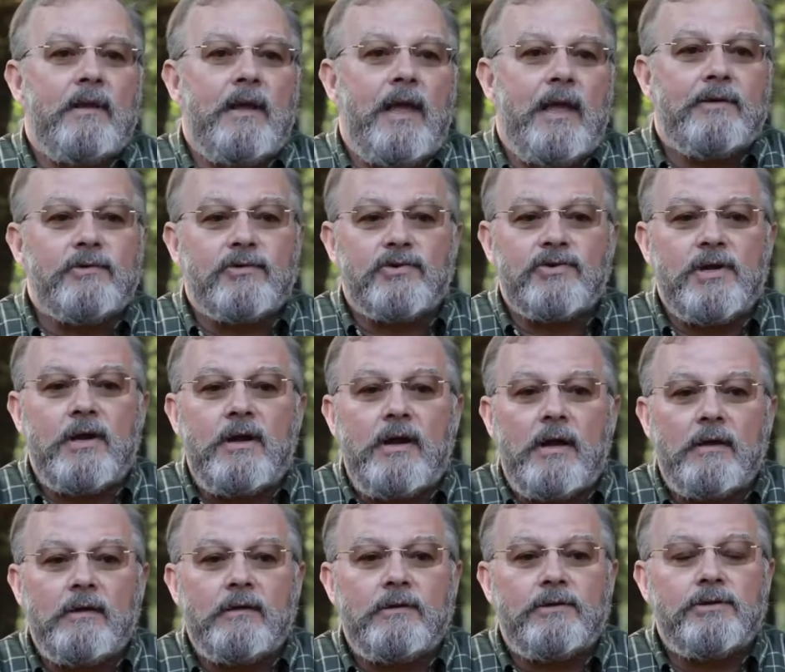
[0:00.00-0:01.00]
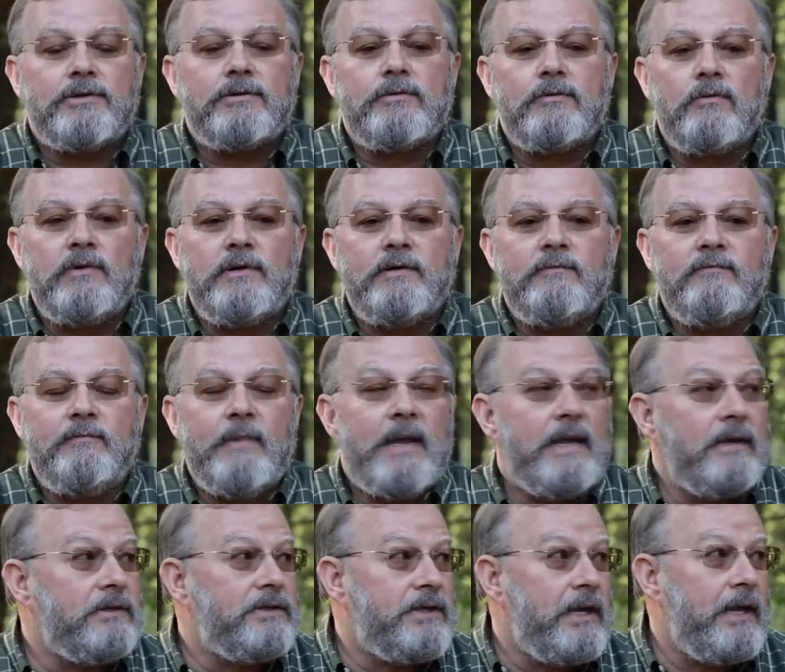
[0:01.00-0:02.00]
as such, we've
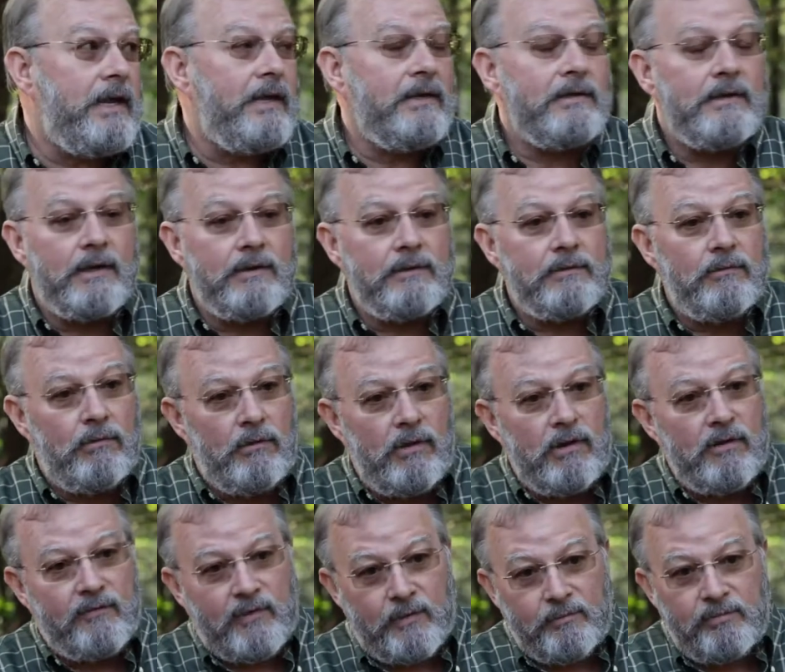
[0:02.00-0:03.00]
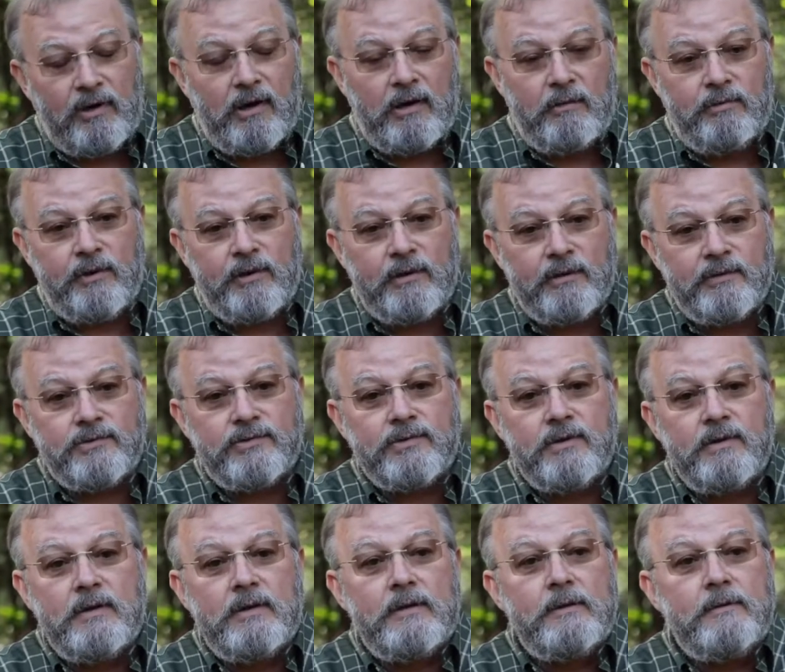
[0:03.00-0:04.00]
maintained on all of our properties
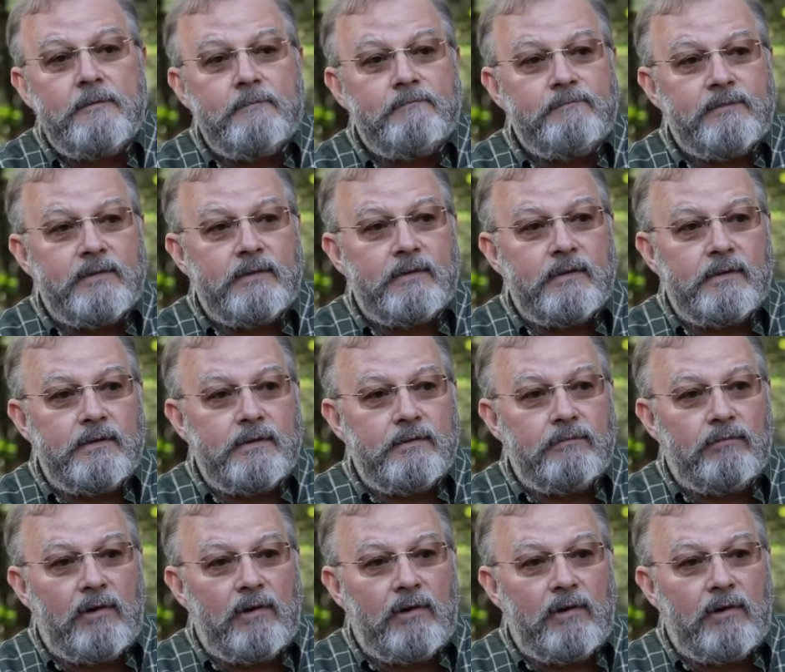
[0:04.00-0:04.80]
the